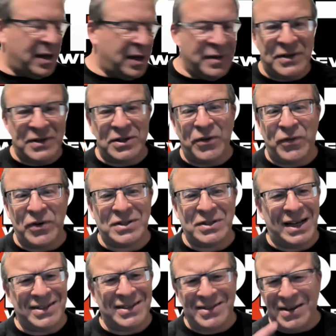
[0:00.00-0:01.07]
This is the first,
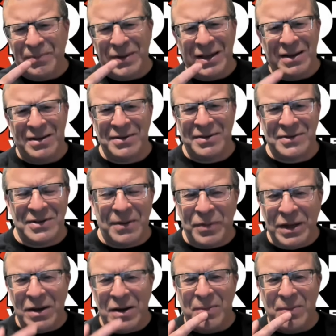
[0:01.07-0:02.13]
I had
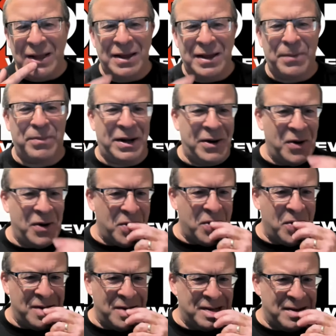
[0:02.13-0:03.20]
something on my lip. I don't know what
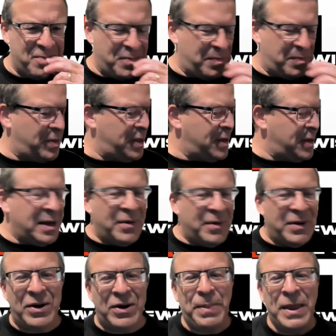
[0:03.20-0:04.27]
it was.
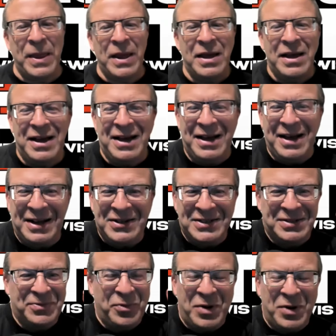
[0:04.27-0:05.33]
Anyway,
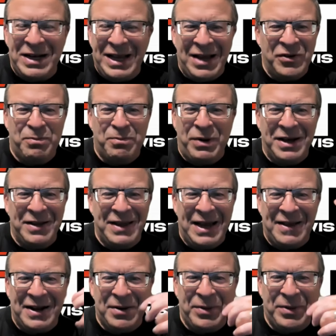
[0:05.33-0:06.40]
just one again, it was bugging the
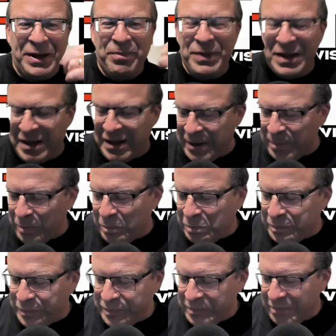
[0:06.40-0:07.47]
hell out of
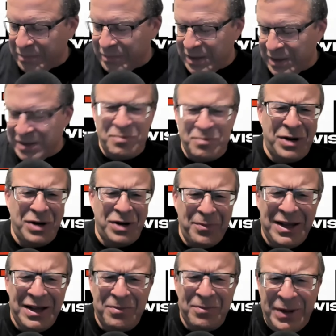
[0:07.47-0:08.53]
me. It's
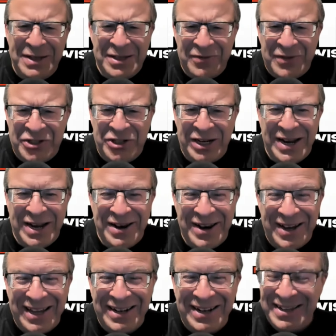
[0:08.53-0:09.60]
probably a piece of a chicken
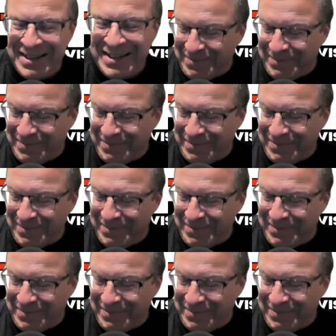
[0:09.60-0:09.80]
nugget.